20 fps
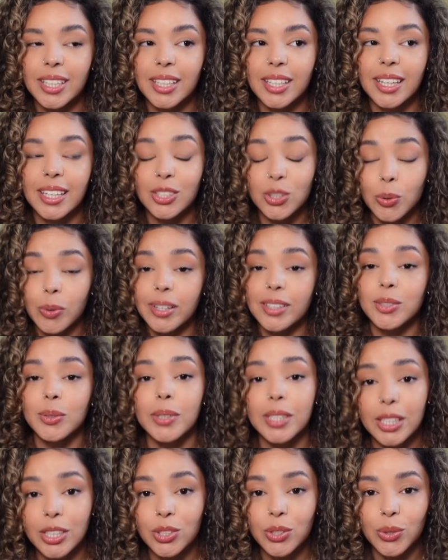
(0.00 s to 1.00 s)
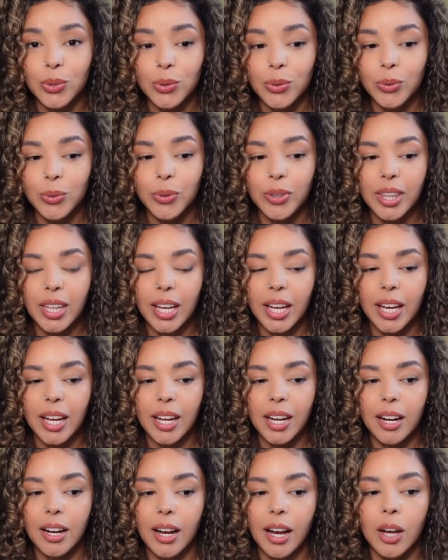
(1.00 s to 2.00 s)
in 2022
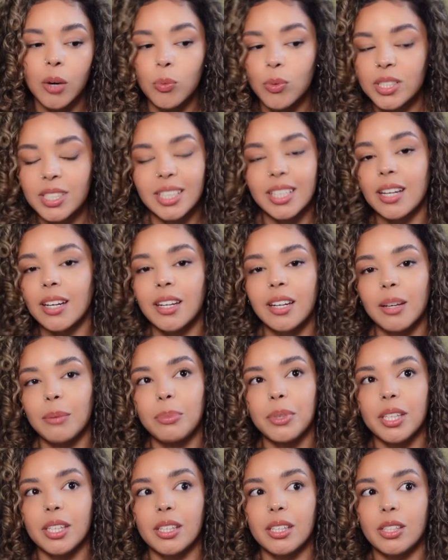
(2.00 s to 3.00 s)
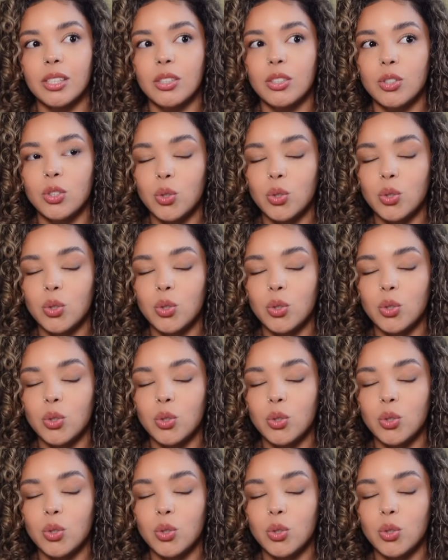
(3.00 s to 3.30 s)
that I wasn't gonna be